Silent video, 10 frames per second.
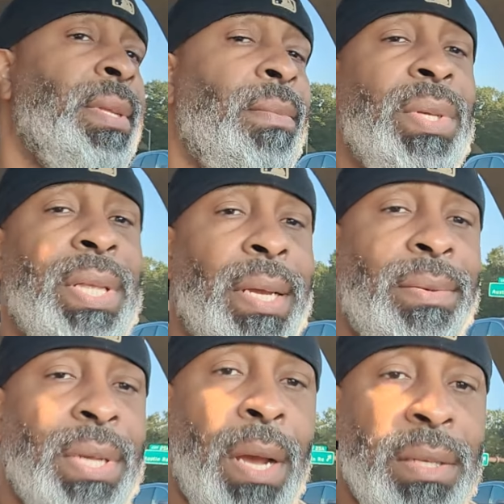It wasn't like it
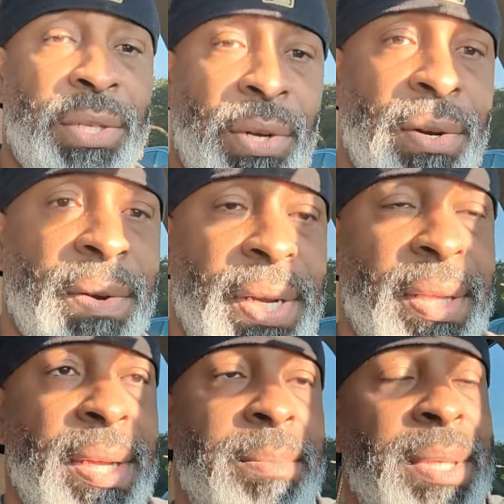was an ugly shirt or
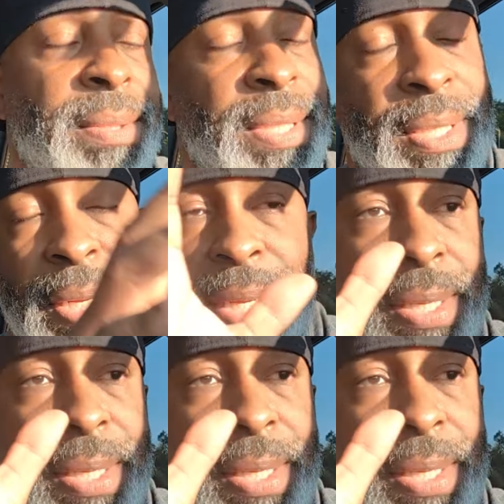anything, but listen,